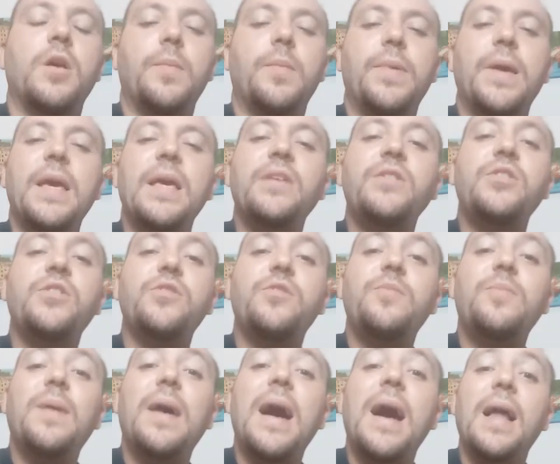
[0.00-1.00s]
paint
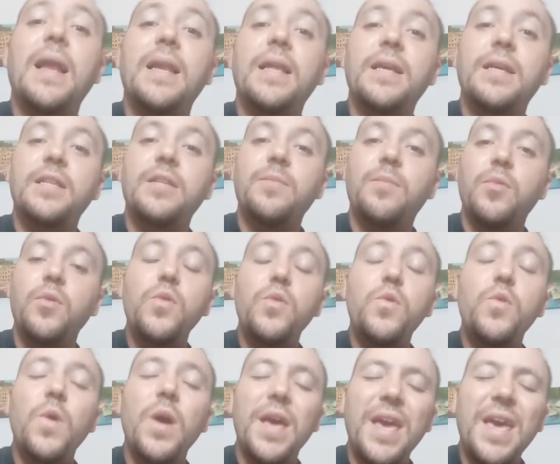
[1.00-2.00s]
your palette
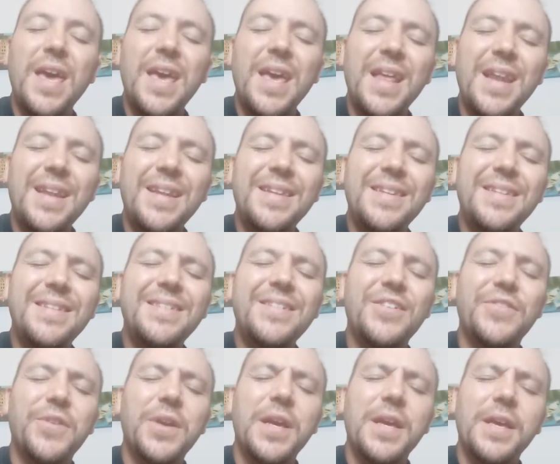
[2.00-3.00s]
blue and
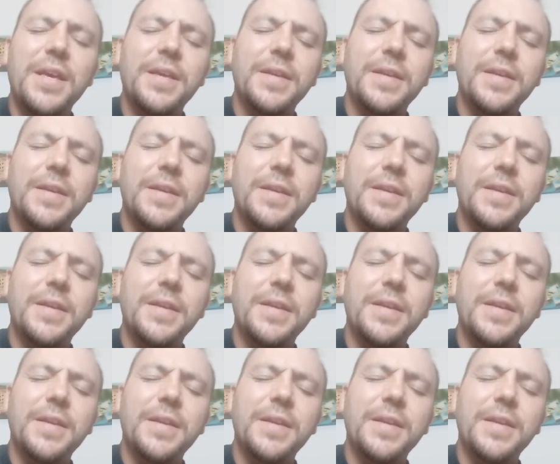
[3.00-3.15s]
gray.